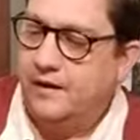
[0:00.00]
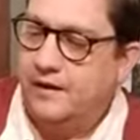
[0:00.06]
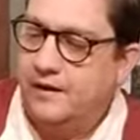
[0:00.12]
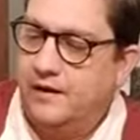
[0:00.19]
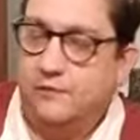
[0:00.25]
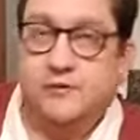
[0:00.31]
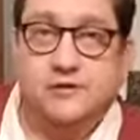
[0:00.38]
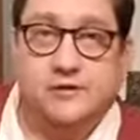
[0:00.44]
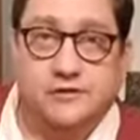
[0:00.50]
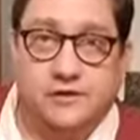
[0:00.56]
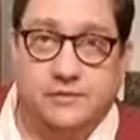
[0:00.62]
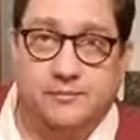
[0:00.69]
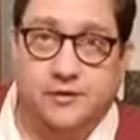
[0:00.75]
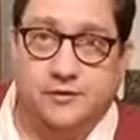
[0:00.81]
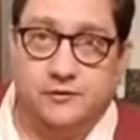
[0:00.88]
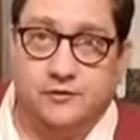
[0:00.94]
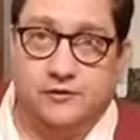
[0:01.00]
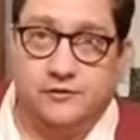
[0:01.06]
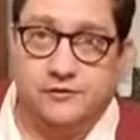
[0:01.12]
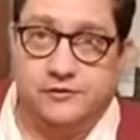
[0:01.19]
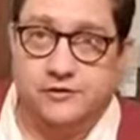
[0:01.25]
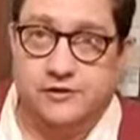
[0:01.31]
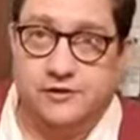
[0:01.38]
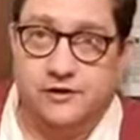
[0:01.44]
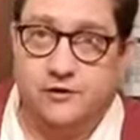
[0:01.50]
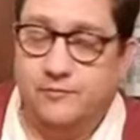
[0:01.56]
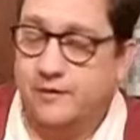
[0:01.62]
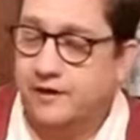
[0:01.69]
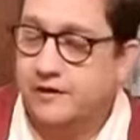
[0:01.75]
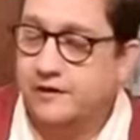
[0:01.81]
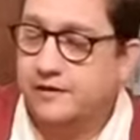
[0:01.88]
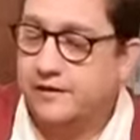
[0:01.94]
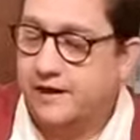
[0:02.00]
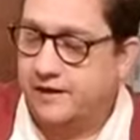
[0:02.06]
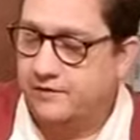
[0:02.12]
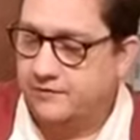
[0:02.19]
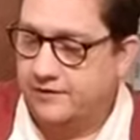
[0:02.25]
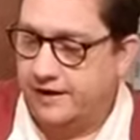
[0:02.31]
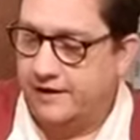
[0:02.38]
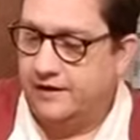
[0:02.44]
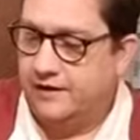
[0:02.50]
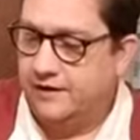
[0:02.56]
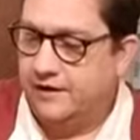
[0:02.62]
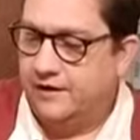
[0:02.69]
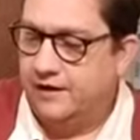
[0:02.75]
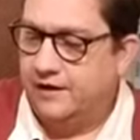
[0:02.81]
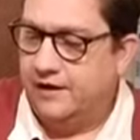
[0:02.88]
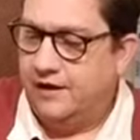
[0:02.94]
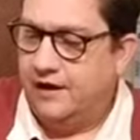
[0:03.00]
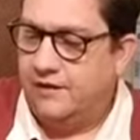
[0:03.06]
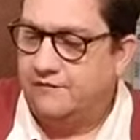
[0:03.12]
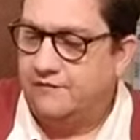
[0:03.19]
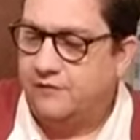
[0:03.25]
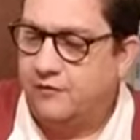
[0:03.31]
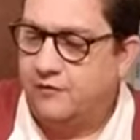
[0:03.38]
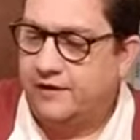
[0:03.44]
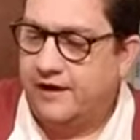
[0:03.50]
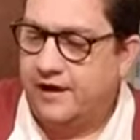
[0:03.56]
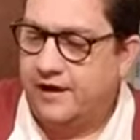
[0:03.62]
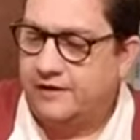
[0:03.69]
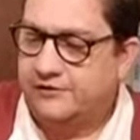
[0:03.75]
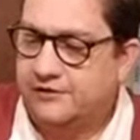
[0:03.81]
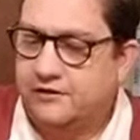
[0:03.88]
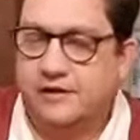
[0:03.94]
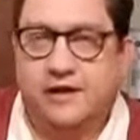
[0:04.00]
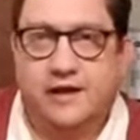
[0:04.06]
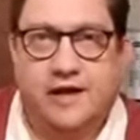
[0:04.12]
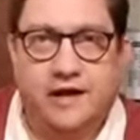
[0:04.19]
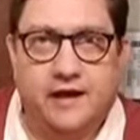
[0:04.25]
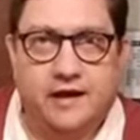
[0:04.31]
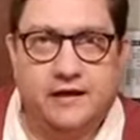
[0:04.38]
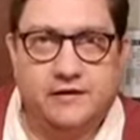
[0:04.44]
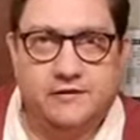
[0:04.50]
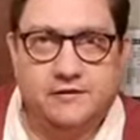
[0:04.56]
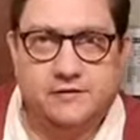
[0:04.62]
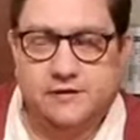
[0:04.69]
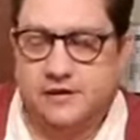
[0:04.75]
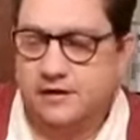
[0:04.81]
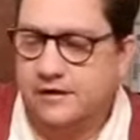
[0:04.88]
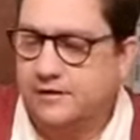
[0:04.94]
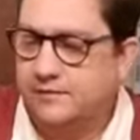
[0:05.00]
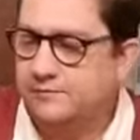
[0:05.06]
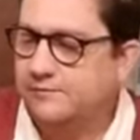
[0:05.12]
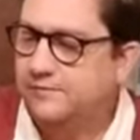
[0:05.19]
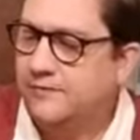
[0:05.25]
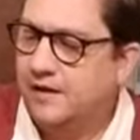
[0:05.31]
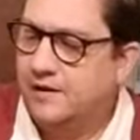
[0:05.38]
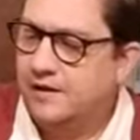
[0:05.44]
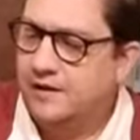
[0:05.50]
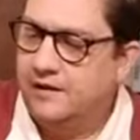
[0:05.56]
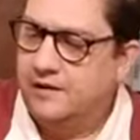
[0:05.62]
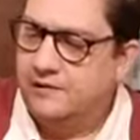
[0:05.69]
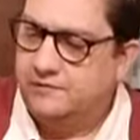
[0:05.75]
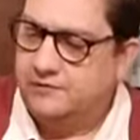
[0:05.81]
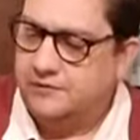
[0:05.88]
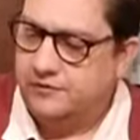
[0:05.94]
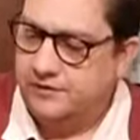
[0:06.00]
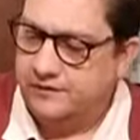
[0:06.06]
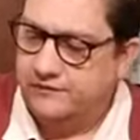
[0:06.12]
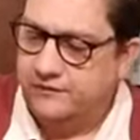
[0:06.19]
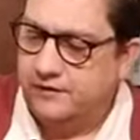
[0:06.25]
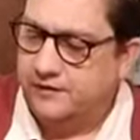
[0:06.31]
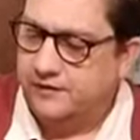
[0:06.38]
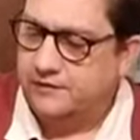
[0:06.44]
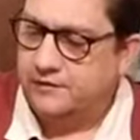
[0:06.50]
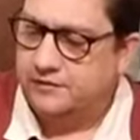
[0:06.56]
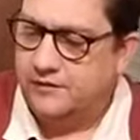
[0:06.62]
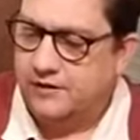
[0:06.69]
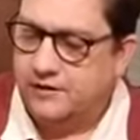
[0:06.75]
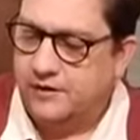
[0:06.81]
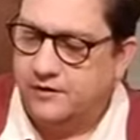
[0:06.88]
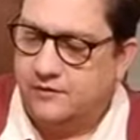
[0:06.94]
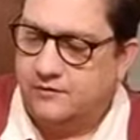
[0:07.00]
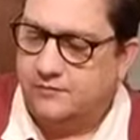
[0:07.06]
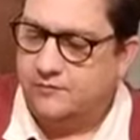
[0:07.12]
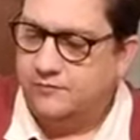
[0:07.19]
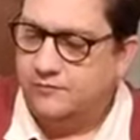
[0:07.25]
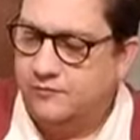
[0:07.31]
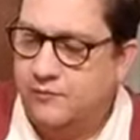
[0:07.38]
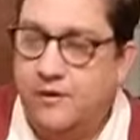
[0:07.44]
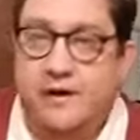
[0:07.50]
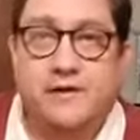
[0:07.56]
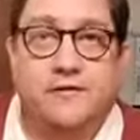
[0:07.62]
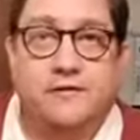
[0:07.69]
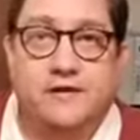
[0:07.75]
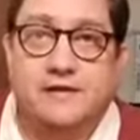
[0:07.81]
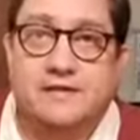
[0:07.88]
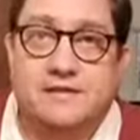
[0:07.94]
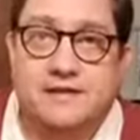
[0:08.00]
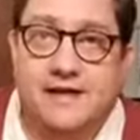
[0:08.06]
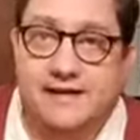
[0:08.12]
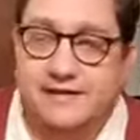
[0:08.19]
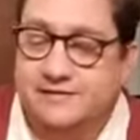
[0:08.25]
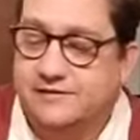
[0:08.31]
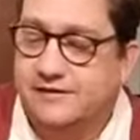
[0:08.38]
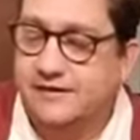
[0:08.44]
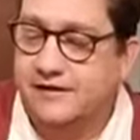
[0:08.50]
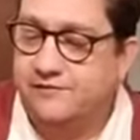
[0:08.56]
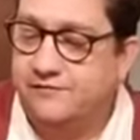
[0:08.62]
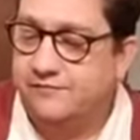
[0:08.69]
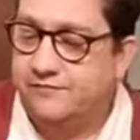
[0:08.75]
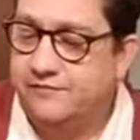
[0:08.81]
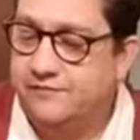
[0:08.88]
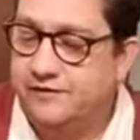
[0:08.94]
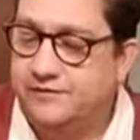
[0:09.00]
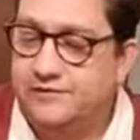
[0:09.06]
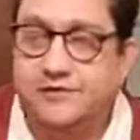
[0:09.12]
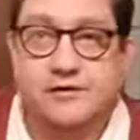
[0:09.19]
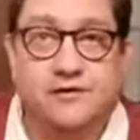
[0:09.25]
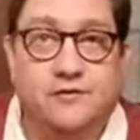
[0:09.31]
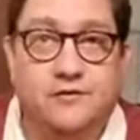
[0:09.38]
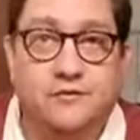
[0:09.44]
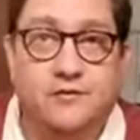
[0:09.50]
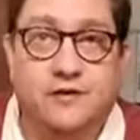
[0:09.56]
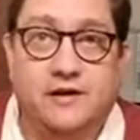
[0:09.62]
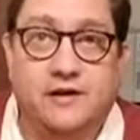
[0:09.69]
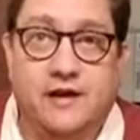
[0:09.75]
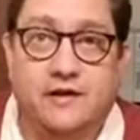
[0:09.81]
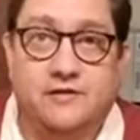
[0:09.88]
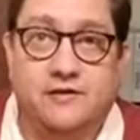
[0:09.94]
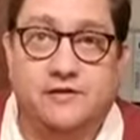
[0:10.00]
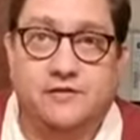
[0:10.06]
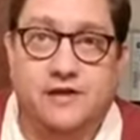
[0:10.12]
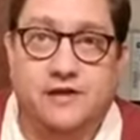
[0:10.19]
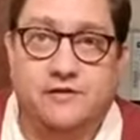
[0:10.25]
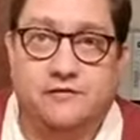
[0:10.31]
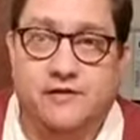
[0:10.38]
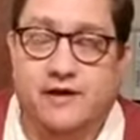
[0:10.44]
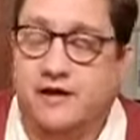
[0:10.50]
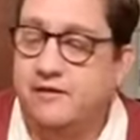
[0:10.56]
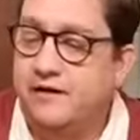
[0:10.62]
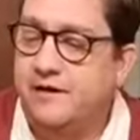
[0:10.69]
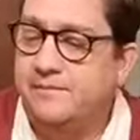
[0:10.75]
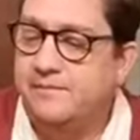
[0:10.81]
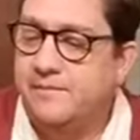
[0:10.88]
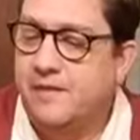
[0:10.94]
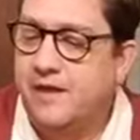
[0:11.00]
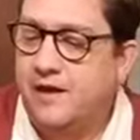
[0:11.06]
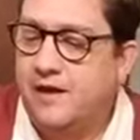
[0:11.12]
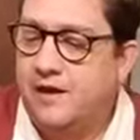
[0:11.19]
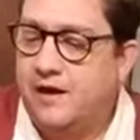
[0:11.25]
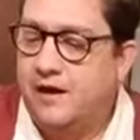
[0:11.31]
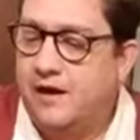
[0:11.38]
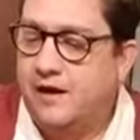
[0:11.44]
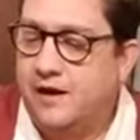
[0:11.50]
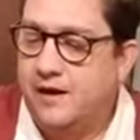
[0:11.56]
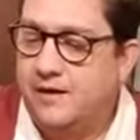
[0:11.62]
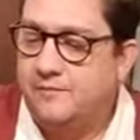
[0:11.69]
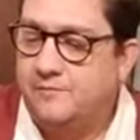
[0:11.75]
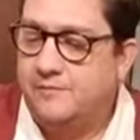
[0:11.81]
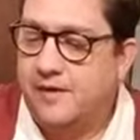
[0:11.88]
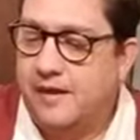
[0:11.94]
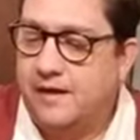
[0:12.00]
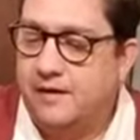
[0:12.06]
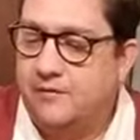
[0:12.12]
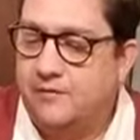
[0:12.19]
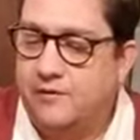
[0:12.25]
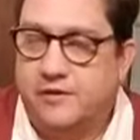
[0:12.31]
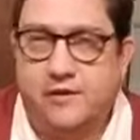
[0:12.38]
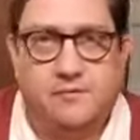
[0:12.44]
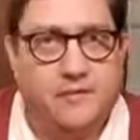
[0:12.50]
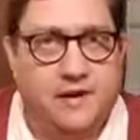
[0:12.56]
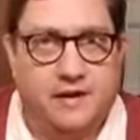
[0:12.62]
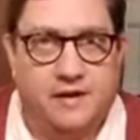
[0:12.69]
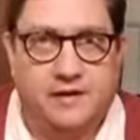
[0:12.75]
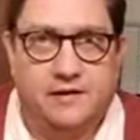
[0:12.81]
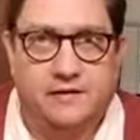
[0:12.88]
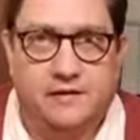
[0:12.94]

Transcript: which is up in northern Sonoma County. Foley actually has two different winery sites that I've visited. The one in Alexander Valley, where they make